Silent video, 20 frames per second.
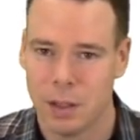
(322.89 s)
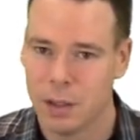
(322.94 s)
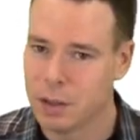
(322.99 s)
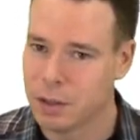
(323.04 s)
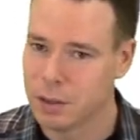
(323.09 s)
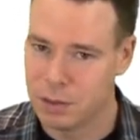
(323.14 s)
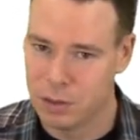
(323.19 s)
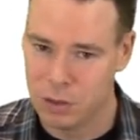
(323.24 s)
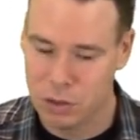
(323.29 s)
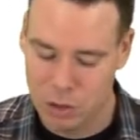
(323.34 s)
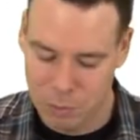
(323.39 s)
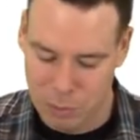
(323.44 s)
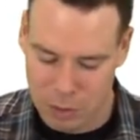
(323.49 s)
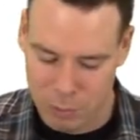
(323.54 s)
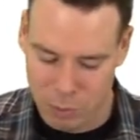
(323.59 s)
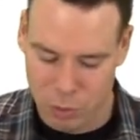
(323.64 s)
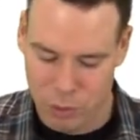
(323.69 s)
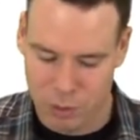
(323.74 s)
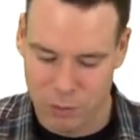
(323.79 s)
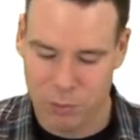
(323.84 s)
because this is going to be
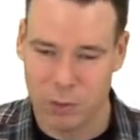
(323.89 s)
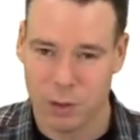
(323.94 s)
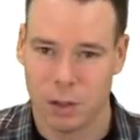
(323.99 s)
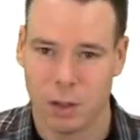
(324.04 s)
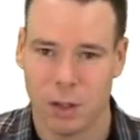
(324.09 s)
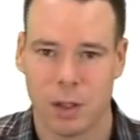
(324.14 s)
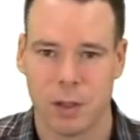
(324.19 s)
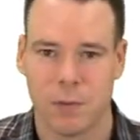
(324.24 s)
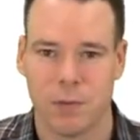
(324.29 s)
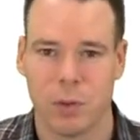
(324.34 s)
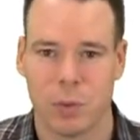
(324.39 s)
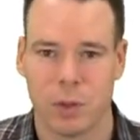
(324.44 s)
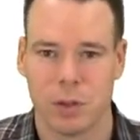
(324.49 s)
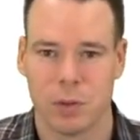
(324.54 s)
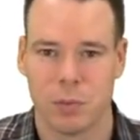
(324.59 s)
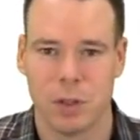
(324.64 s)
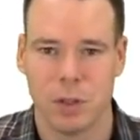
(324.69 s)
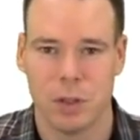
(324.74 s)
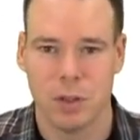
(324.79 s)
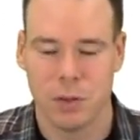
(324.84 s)
important for a lot of the ones
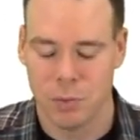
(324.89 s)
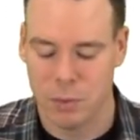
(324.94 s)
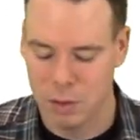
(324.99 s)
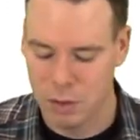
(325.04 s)
we do.